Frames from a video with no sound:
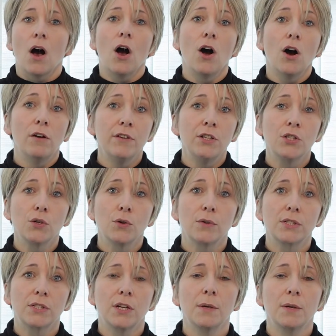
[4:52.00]
Our
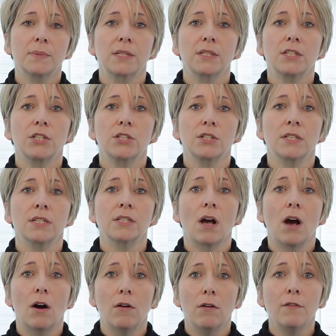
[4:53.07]
insurer's terms and conditions
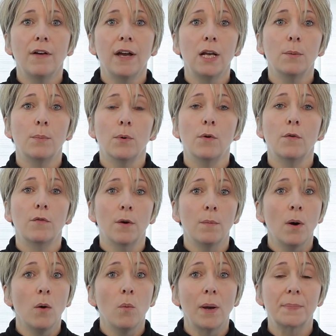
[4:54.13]
are available
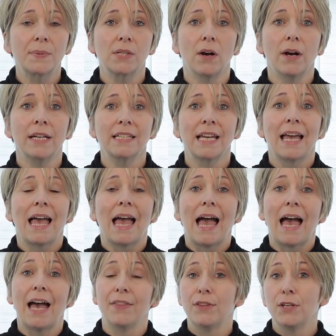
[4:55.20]
from our website
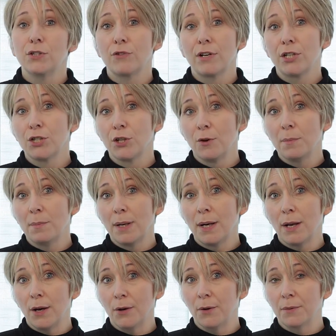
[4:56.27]
at the address shown
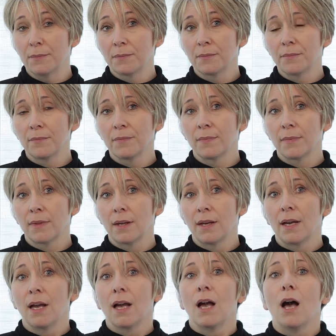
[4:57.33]
below.
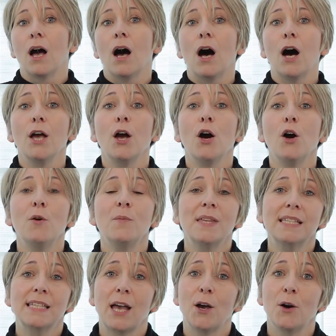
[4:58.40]
I hope
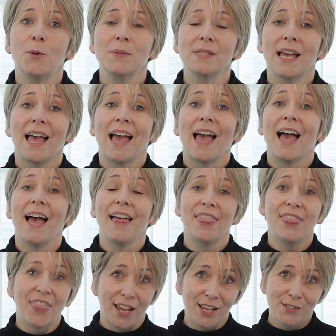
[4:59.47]
this helps,
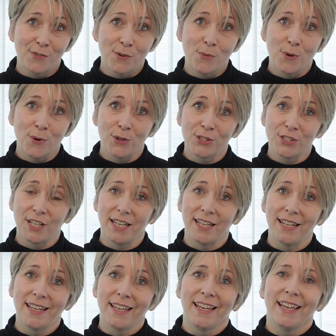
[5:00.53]
and thanks for watching.